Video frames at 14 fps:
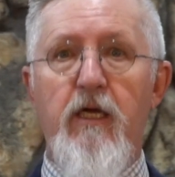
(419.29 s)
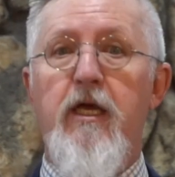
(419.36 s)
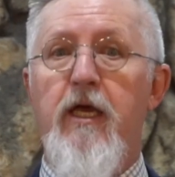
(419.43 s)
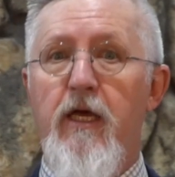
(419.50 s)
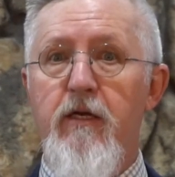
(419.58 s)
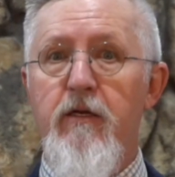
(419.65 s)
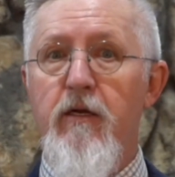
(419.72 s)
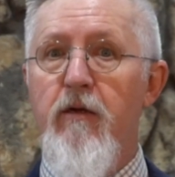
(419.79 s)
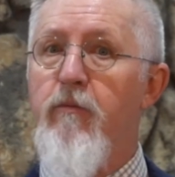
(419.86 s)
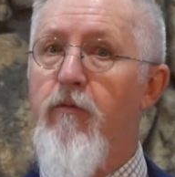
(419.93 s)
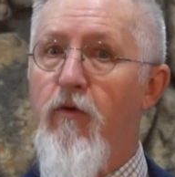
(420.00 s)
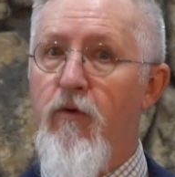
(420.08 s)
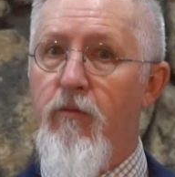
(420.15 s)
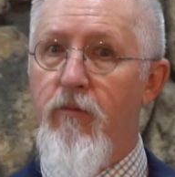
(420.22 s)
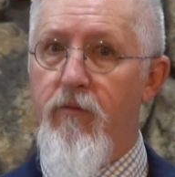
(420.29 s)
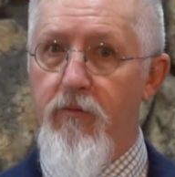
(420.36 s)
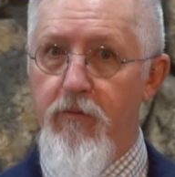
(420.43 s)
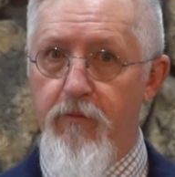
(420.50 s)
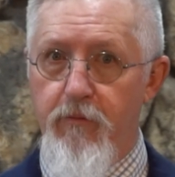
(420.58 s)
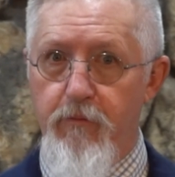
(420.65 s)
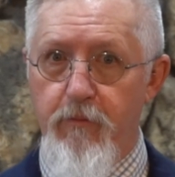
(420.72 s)
in
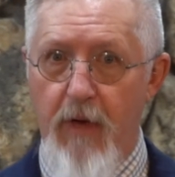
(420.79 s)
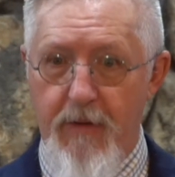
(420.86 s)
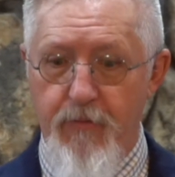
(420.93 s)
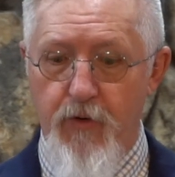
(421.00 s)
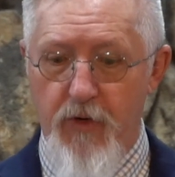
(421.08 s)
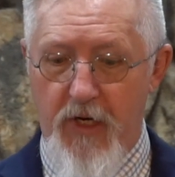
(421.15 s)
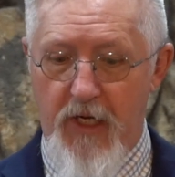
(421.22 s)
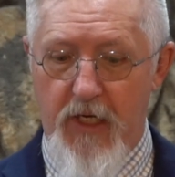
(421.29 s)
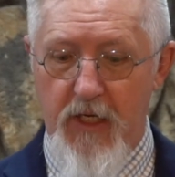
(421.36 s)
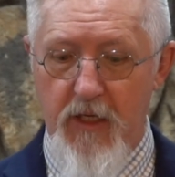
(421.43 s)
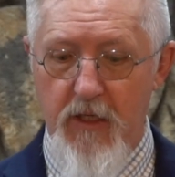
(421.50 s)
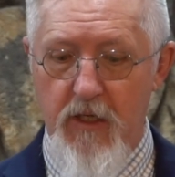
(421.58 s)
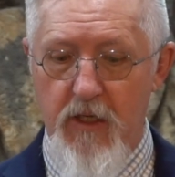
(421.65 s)
memory